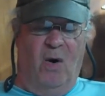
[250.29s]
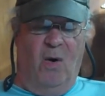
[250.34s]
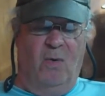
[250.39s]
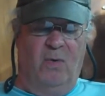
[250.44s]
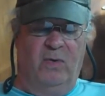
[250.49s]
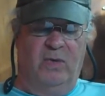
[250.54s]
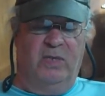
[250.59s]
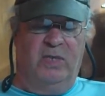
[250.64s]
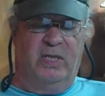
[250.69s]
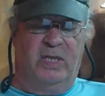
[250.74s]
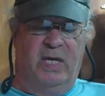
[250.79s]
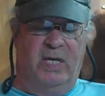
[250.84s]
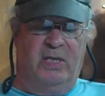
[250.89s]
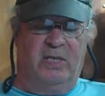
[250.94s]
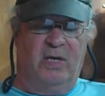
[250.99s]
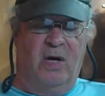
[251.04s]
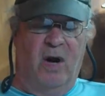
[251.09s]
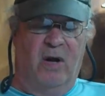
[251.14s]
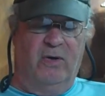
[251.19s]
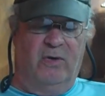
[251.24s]
owns
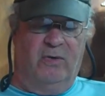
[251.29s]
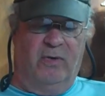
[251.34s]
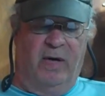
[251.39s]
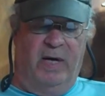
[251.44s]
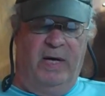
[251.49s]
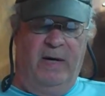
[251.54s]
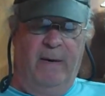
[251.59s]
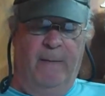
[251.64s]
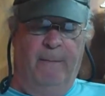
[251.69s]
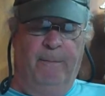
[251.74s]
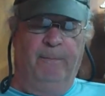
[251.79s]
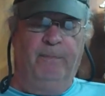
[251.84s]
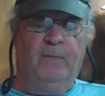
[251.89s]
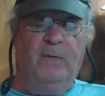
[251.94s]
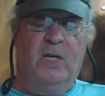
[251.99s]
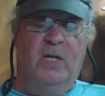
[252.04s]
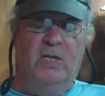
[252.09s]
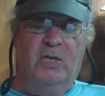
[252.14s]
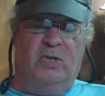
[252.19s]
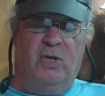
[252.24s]
this country.
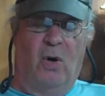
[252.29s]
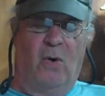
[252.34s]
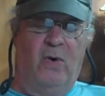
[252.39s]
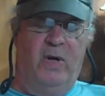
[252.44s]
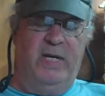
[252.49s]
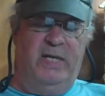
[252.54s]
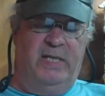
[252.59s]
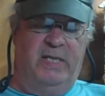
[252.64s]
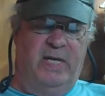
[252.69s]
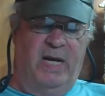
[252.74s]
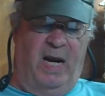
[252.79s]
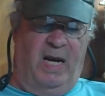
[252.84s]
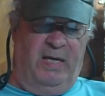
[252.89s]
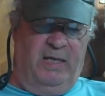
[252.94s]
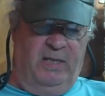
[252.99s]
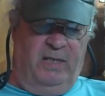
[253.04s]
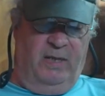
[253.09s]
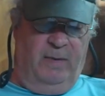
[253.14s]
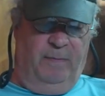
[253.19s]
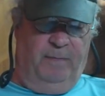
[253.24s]
So he
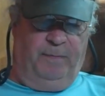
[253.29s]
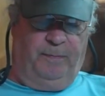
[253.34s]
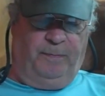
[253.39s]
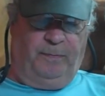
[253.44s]
says.